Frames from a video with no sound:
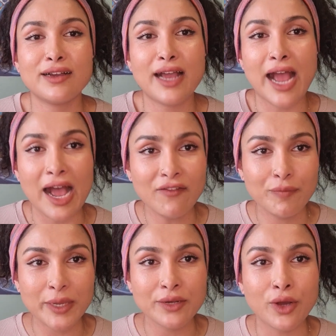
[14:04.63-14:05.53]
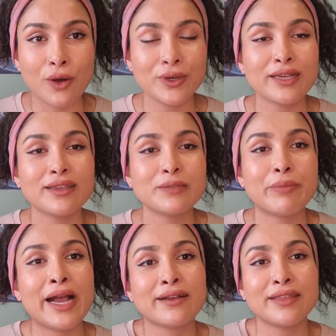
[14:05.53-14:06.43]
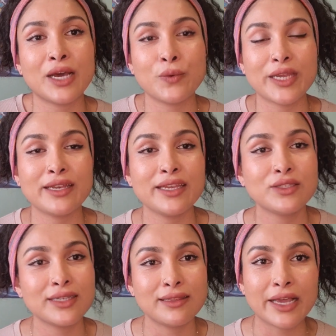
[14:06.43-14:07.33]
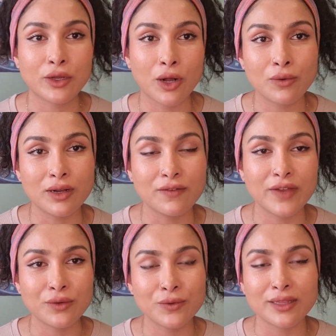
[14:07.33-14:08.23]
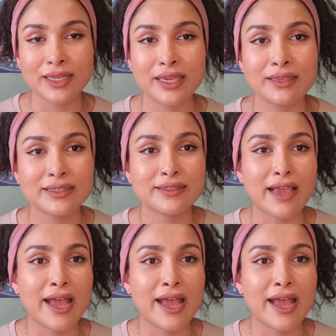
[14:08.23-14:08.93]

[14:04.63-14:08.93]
have been holding us back that we need to let go of and release.